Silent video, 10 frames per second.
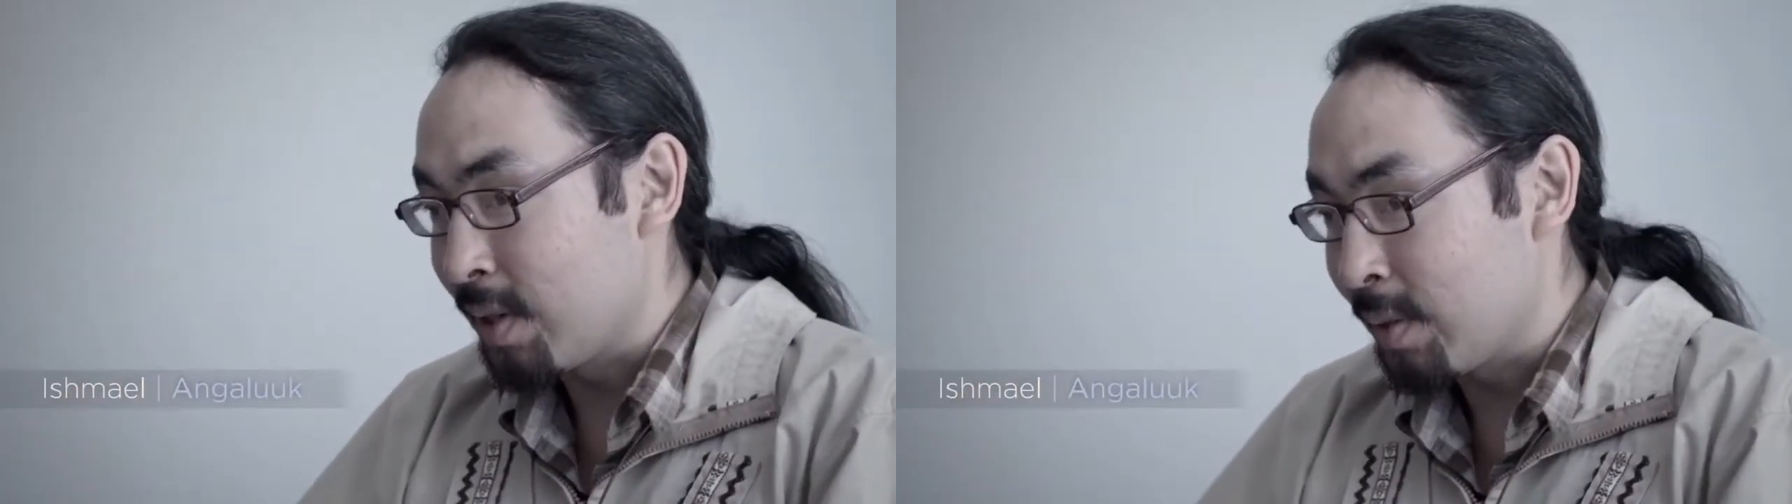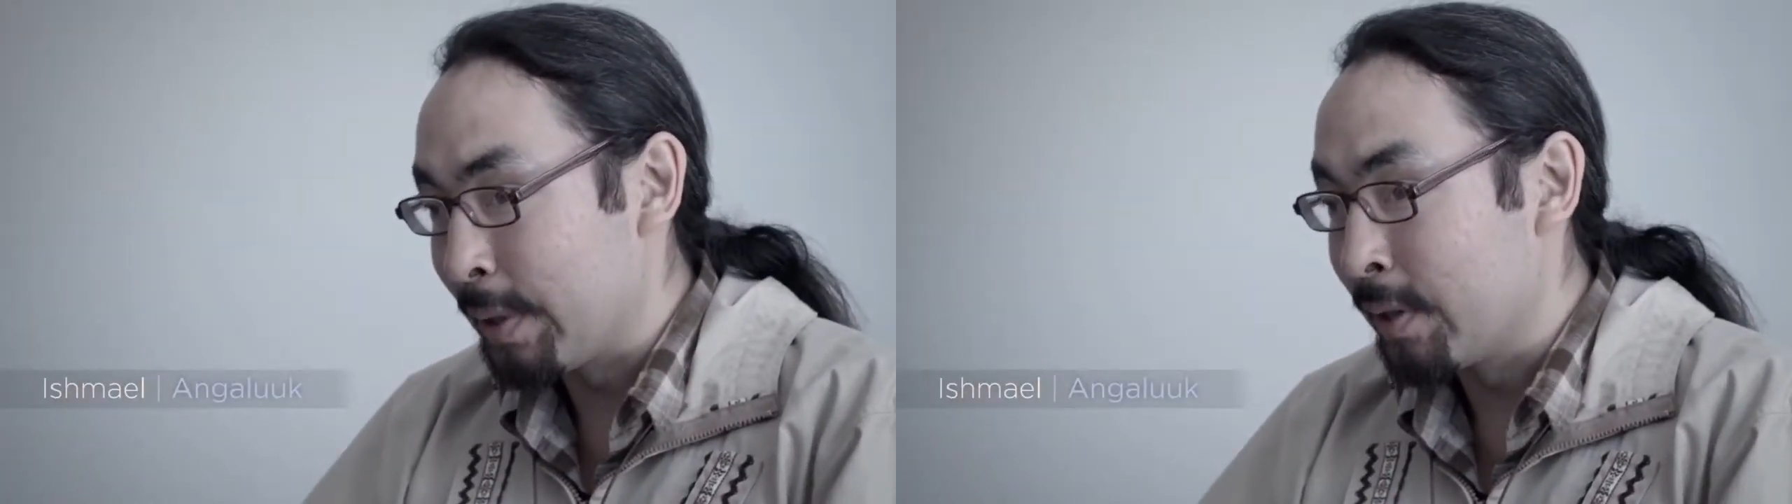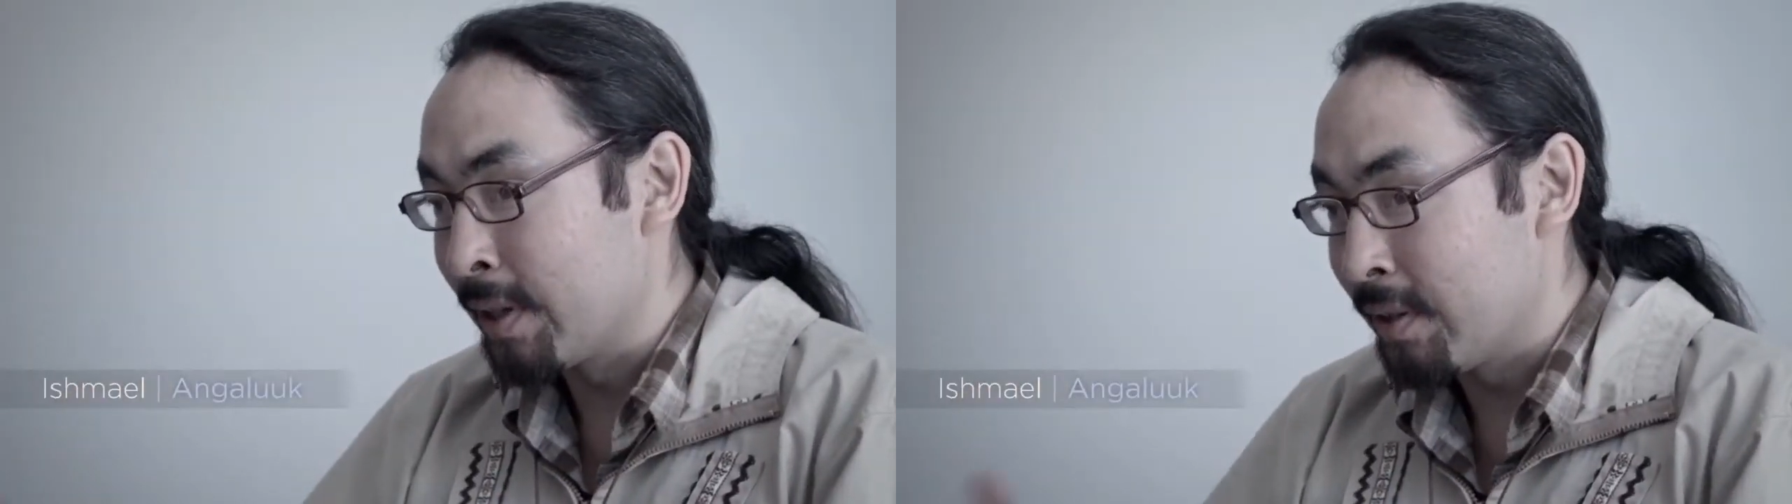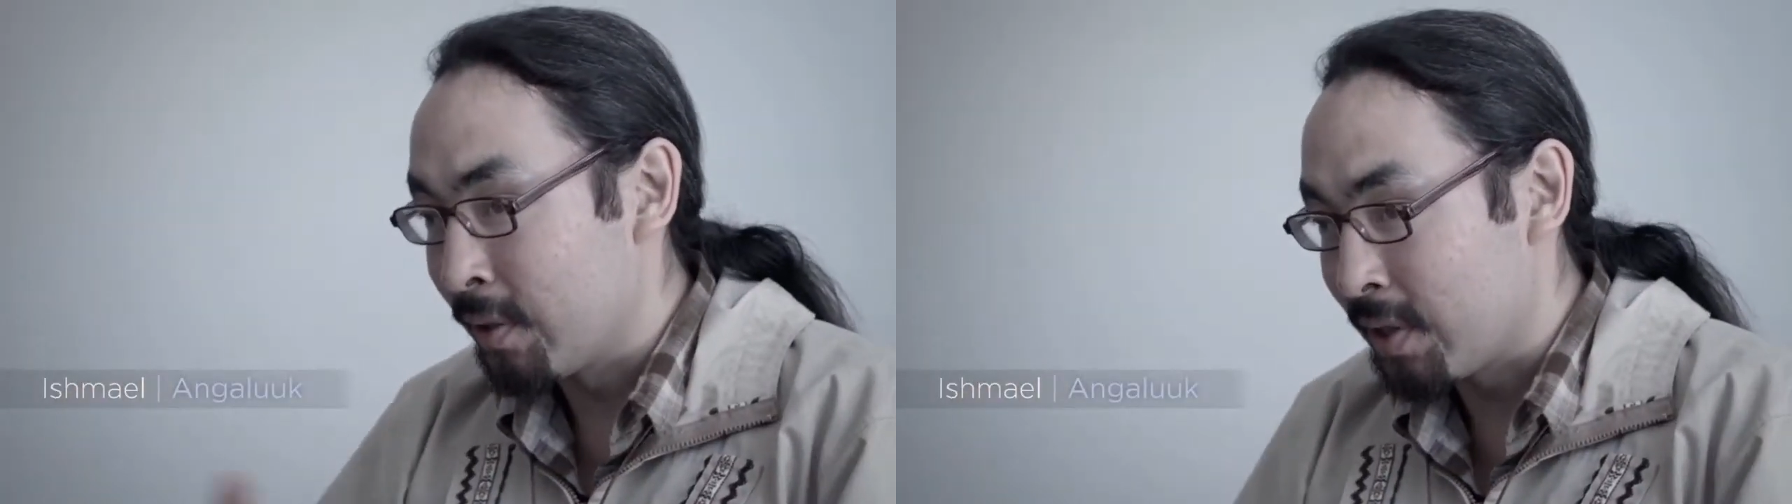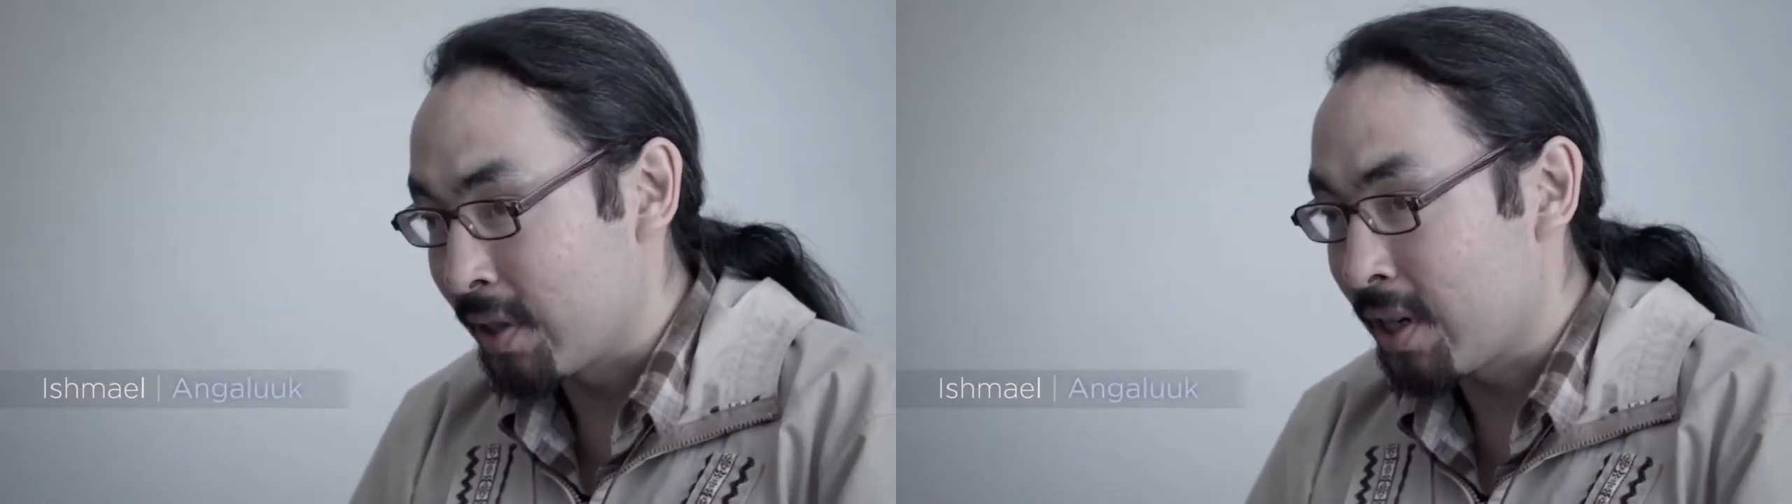a spirit.
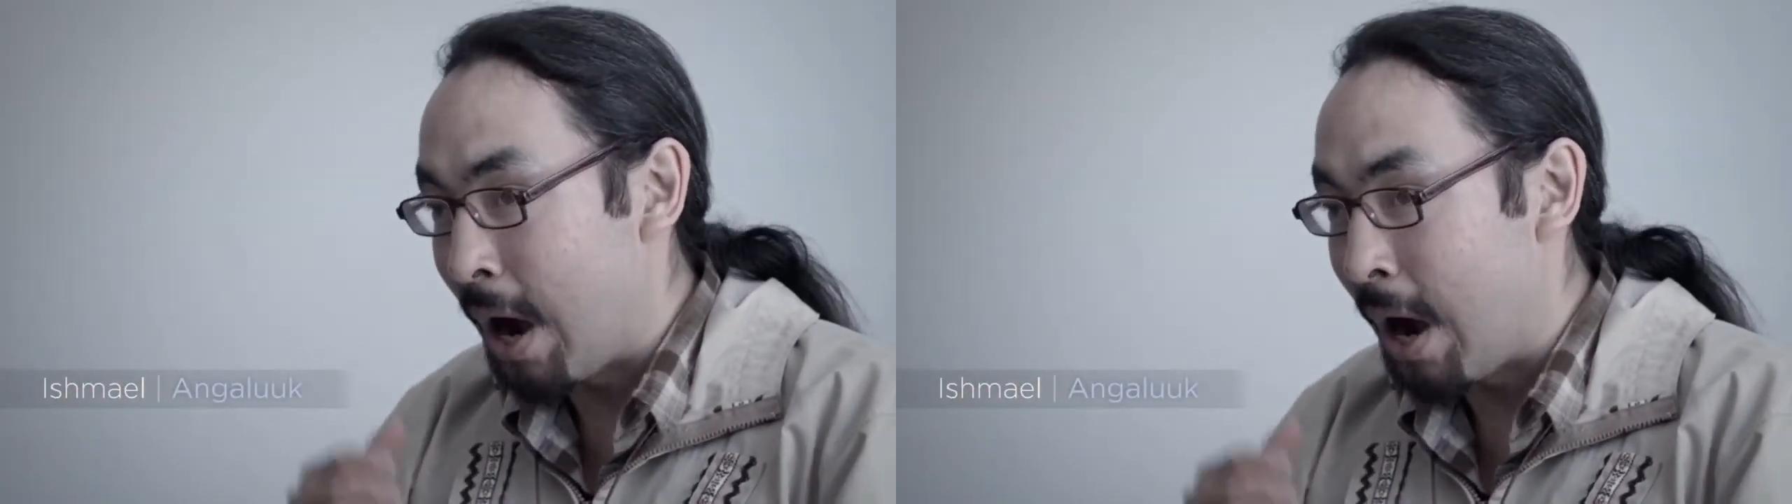There's a